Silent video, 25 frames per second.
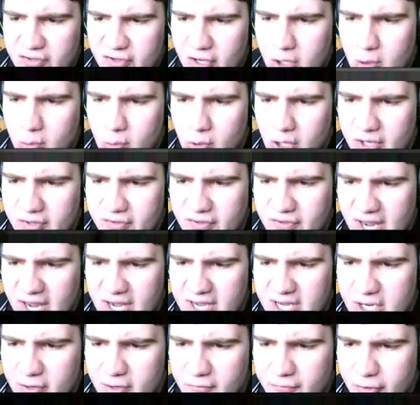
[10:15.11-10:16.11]
want any of
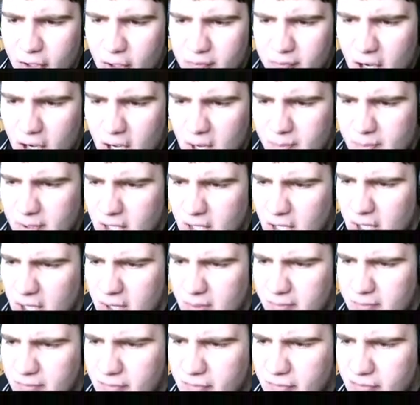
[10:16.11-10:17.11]
your
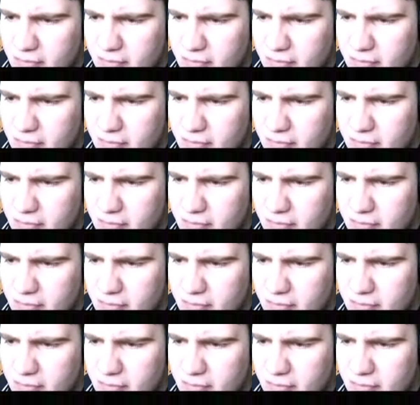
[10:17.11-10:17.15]
problems.